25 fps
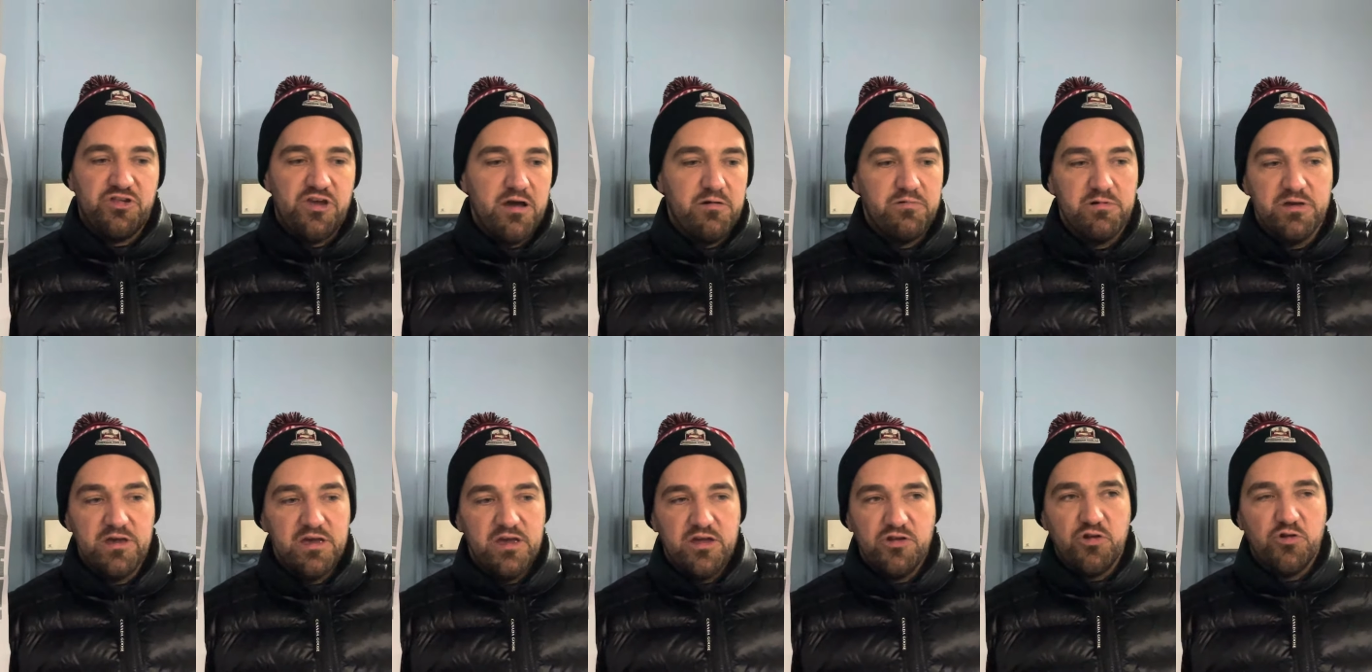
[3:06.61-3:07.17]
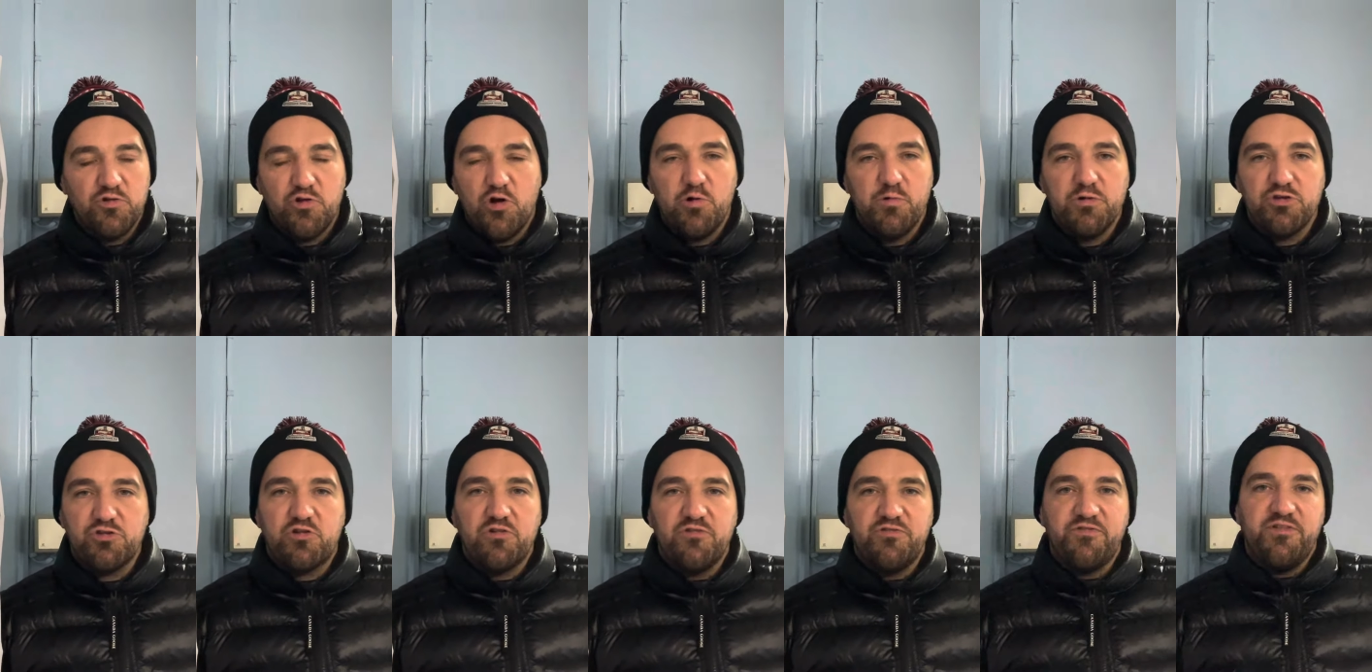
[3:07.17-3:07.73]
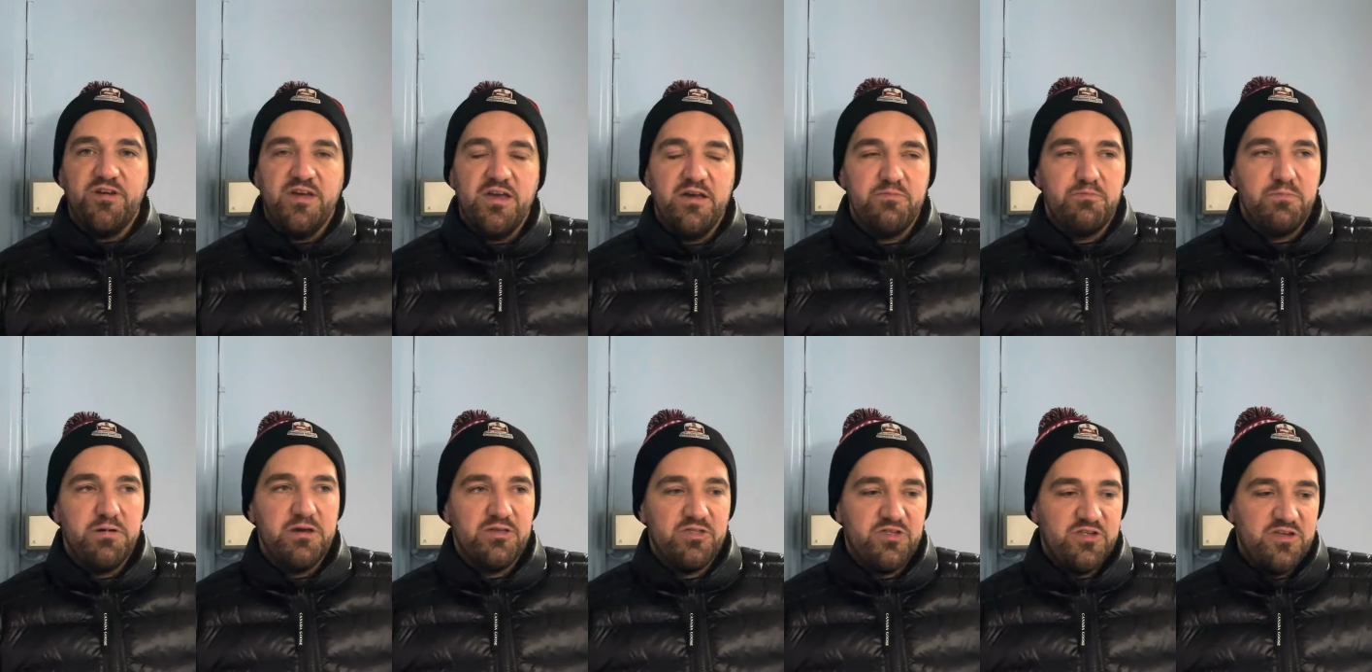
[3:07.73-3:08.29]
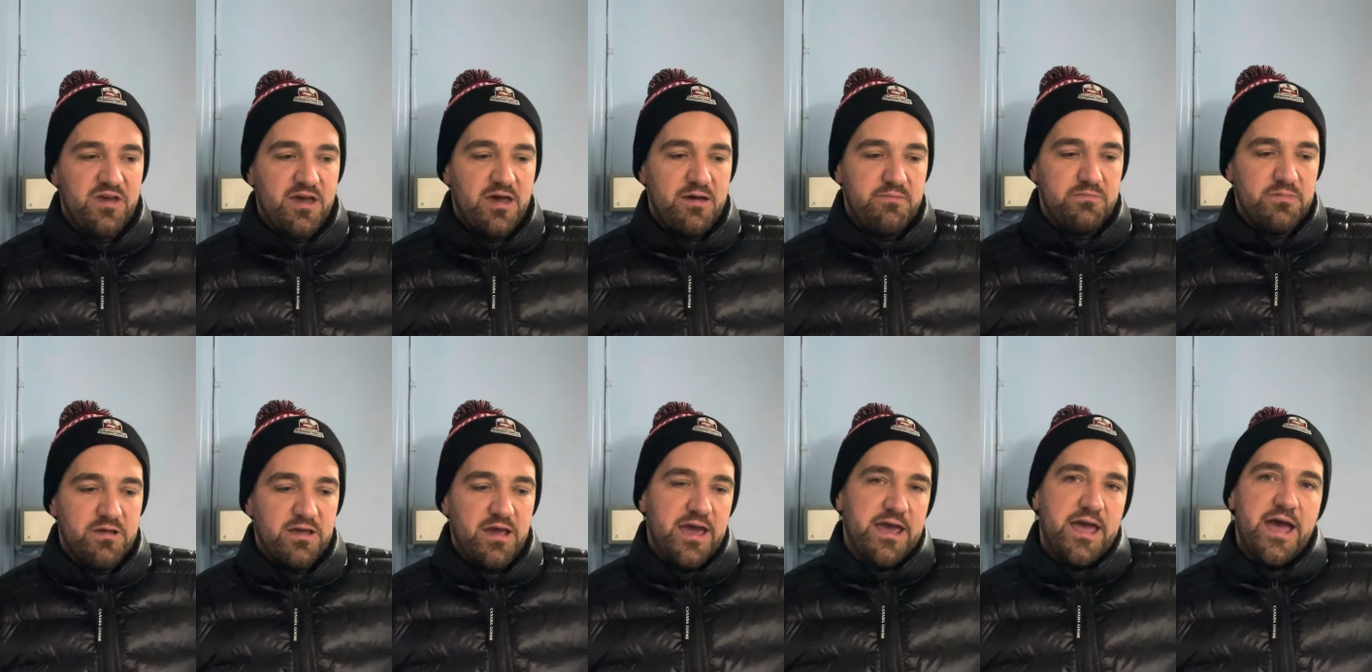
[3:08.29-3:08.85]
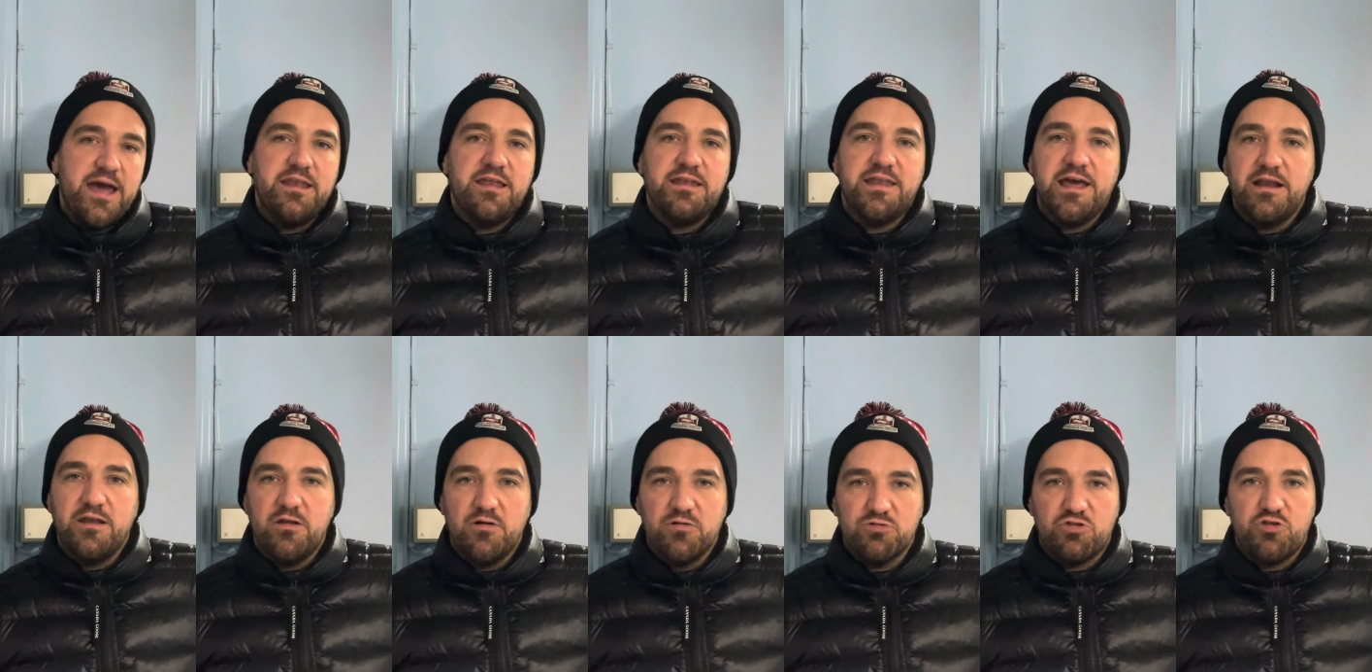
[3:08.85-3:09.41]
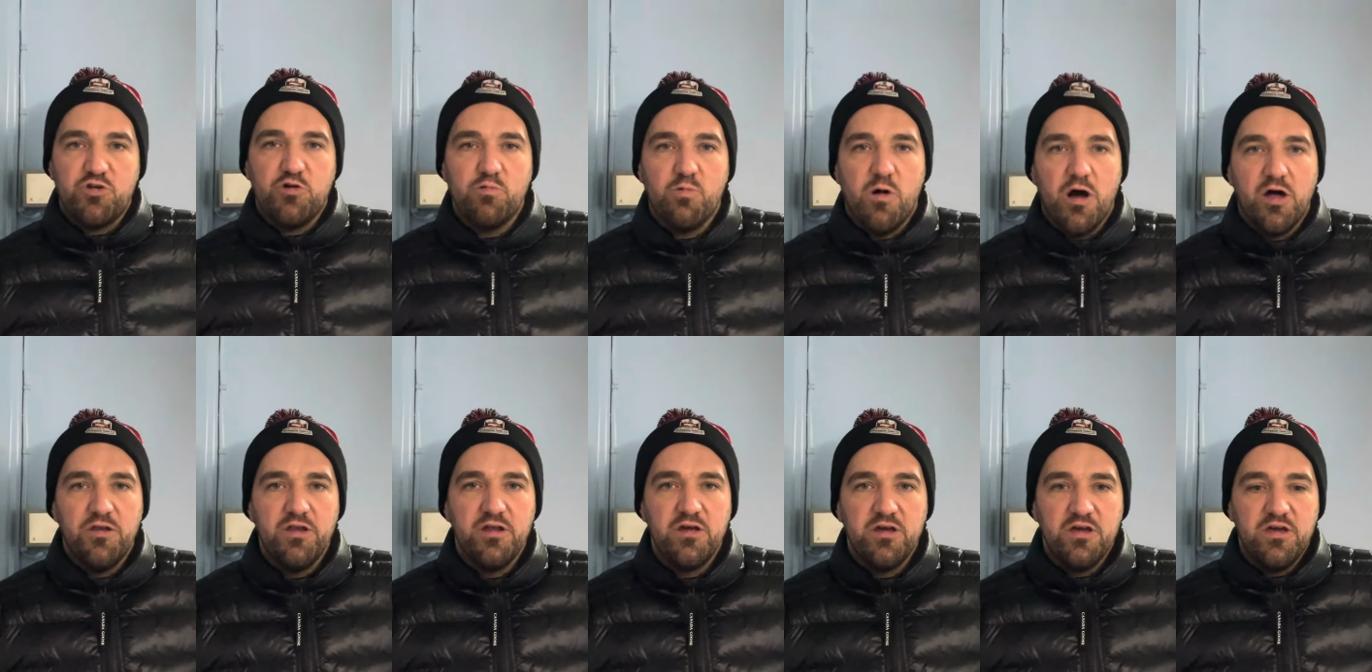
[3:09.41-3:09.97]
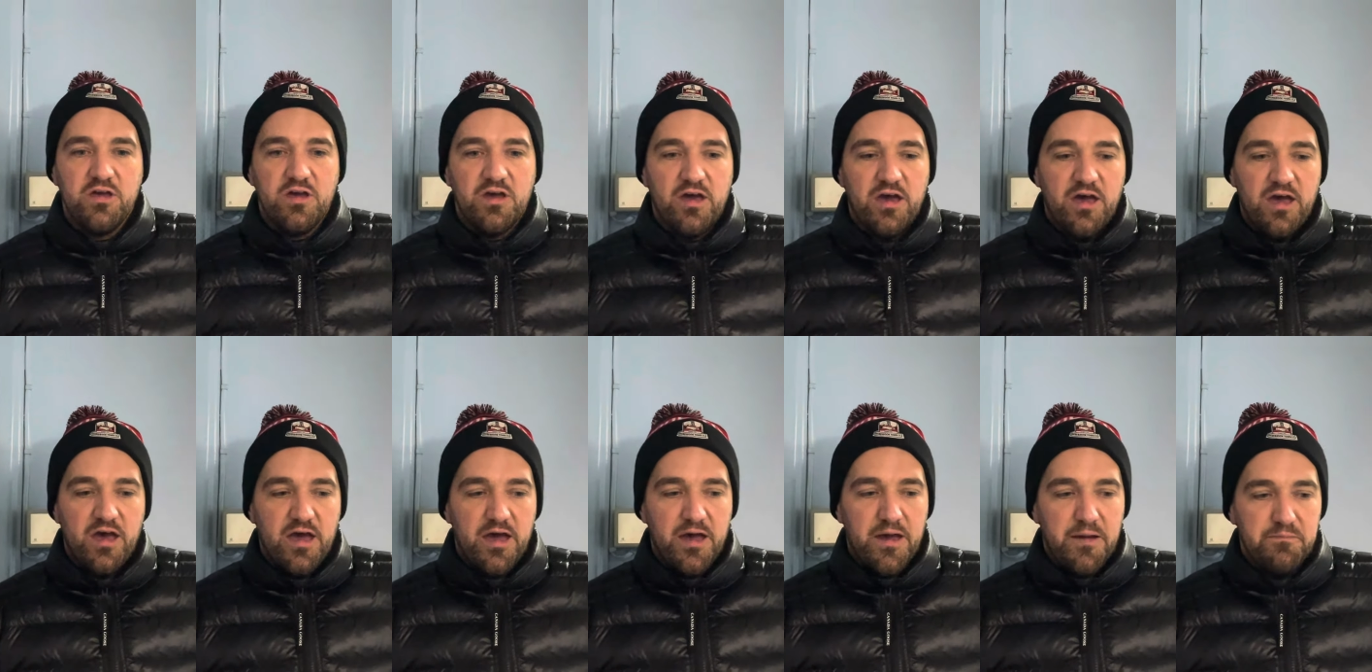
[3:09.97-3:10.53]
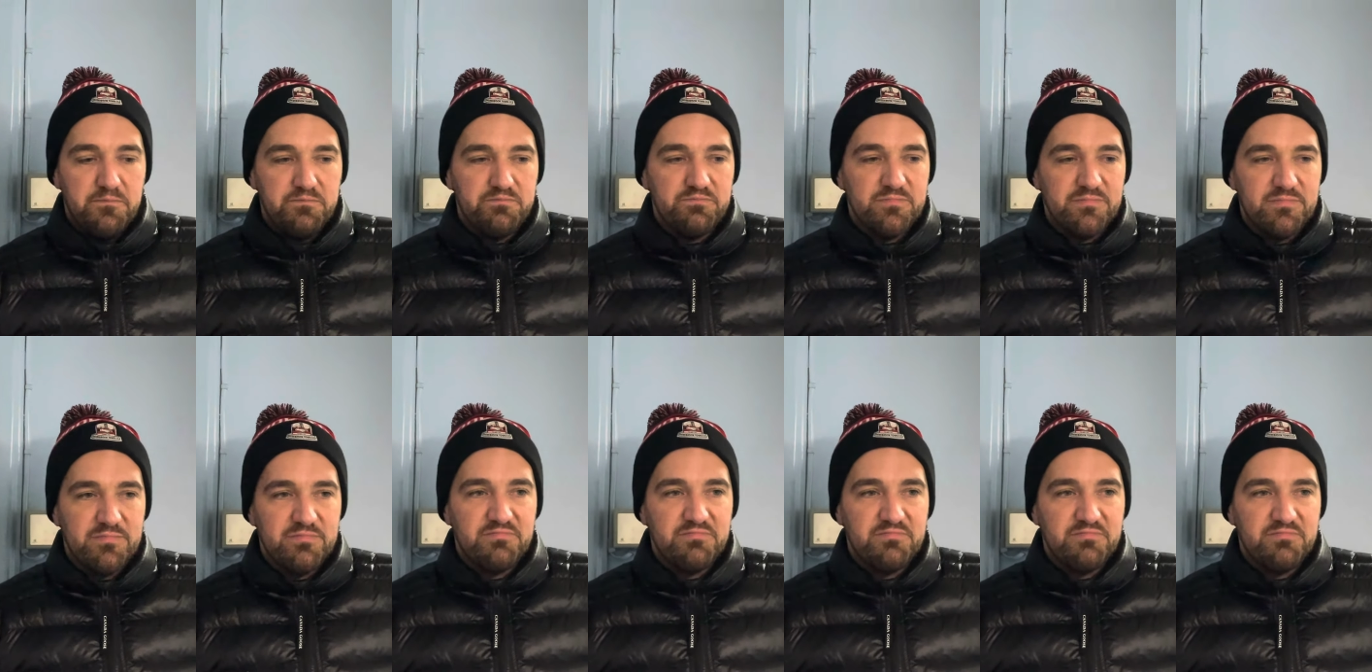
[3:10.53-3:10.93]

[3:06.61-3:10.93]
So don't always go for you, but end of day, look, 2-1.